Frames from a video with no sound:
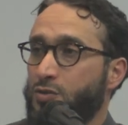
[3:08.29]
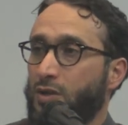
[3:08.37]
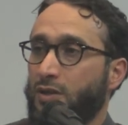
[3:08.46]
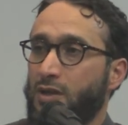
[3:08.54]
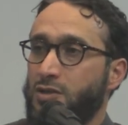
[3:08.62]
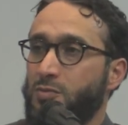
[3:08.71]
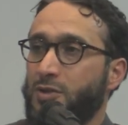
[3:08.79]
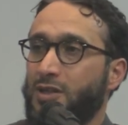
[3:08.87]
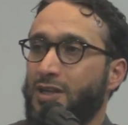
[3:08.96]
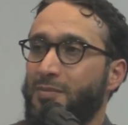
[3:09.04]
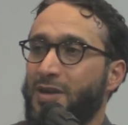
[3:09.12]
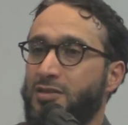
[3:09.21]
So Allah
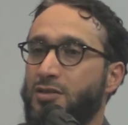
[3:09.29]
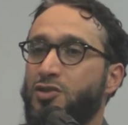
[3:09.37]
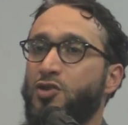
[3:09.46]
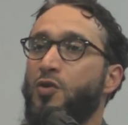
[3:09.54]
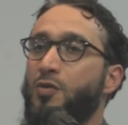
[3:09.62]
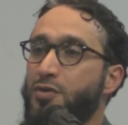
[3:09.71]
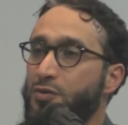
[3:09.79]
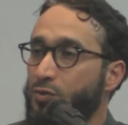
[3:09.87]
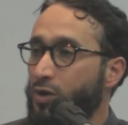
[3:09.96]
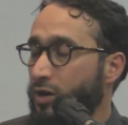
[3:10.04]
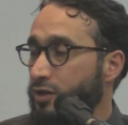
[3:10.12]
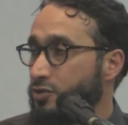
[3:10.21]
subhanahu wa ta'ala makes us go
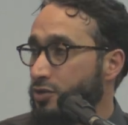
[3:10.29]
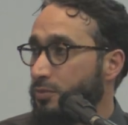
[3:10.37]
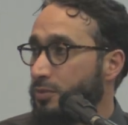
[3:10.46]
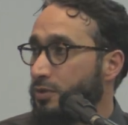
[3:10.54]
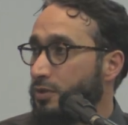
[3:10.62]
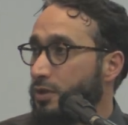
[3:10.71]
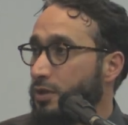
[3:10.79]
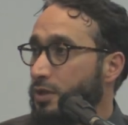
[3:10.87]
through hardship